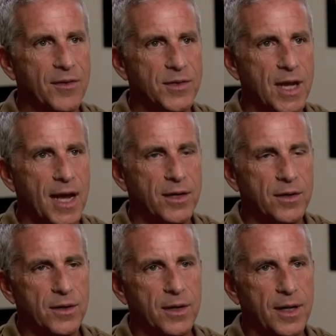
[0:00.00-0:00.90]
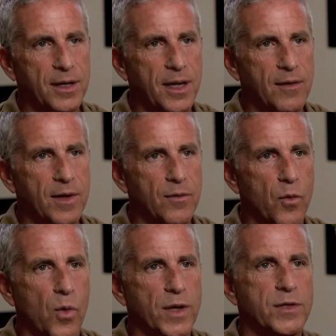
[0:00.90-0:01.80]
outsider and giving
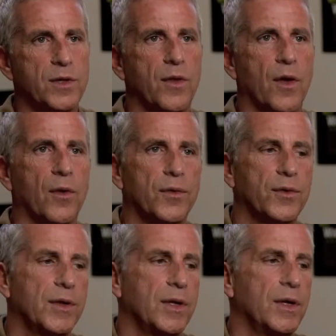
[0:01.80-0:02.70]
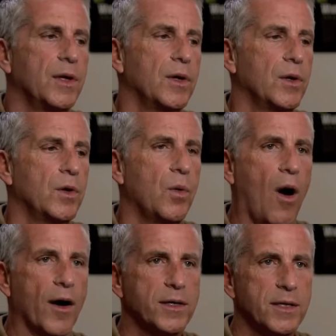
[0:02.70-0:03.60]
voice to those who
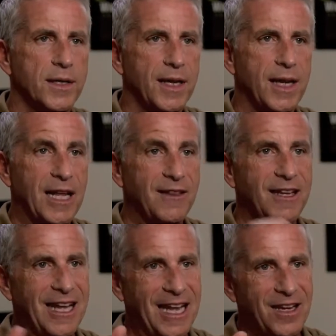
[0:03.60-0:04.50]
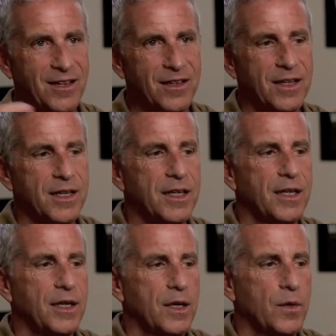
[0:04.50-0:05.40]
aren't in the inn
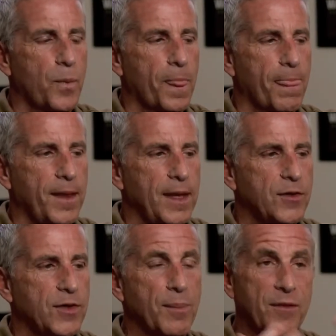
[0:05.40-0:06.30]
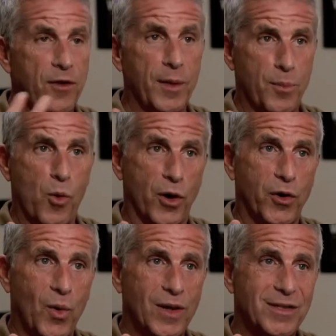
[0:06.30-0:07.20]
is something very
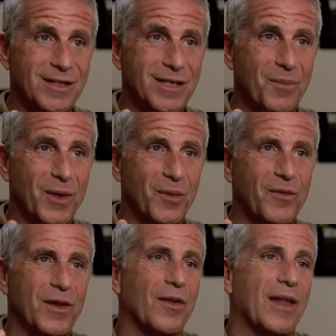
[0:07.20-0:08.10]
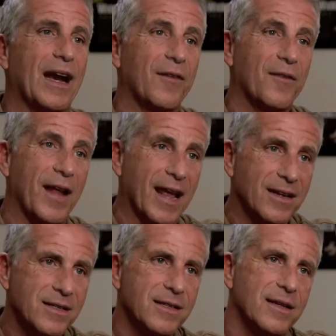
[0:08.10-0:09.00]
important to us and something we feel that our
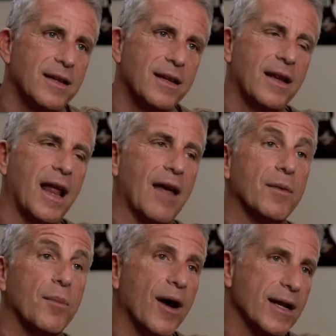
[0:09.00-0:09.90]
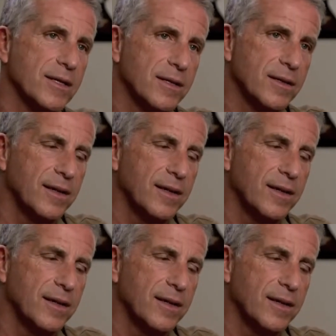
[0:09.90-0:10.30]
fans have embraced.